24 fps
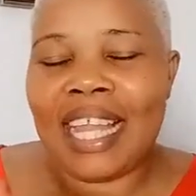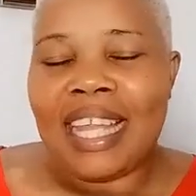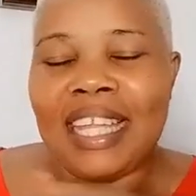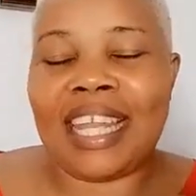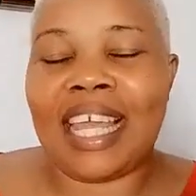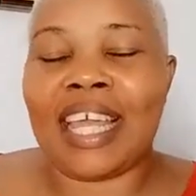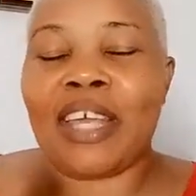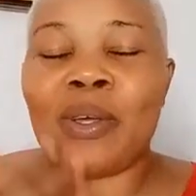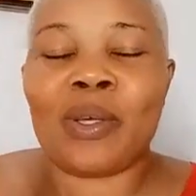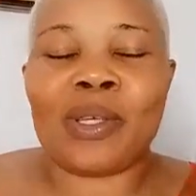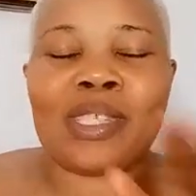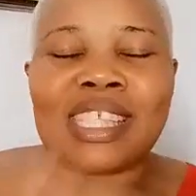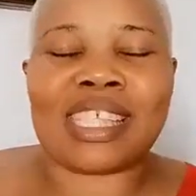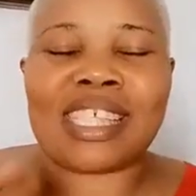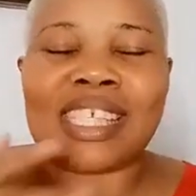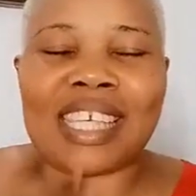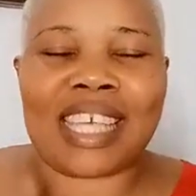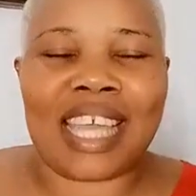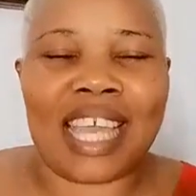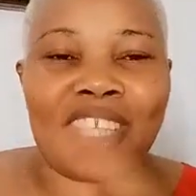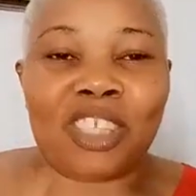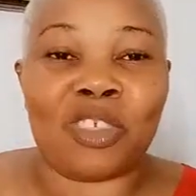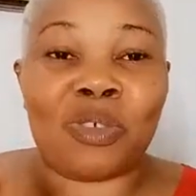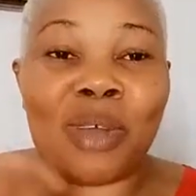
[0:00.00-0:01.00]
let us
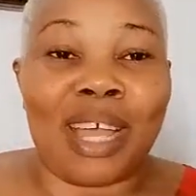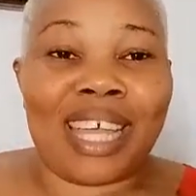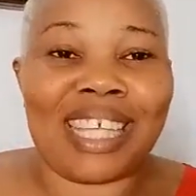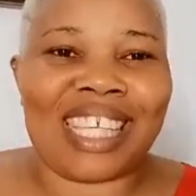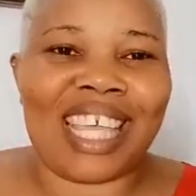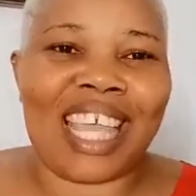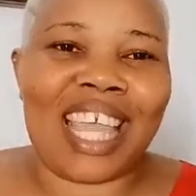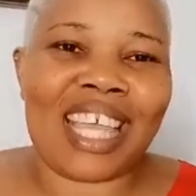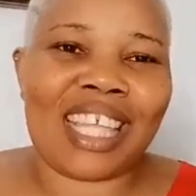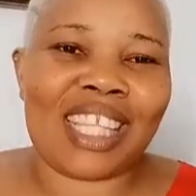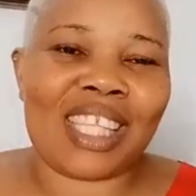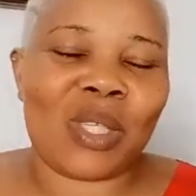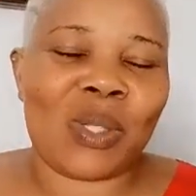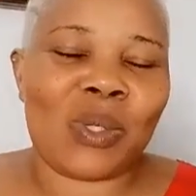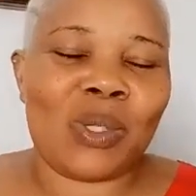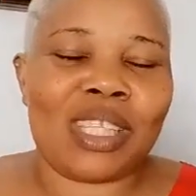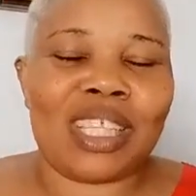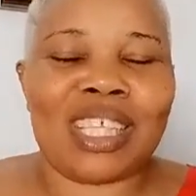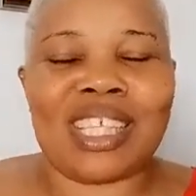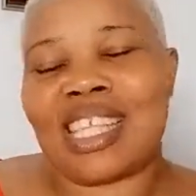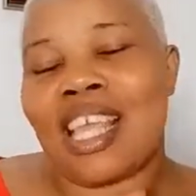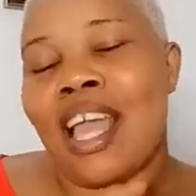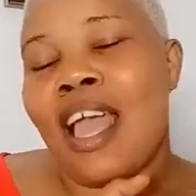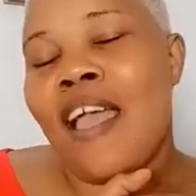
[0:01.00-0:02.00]
get right into
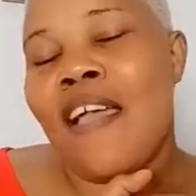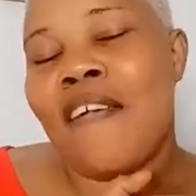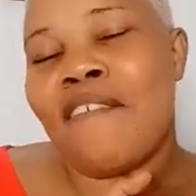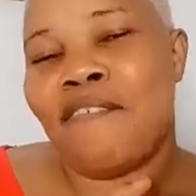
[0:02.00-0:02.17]
this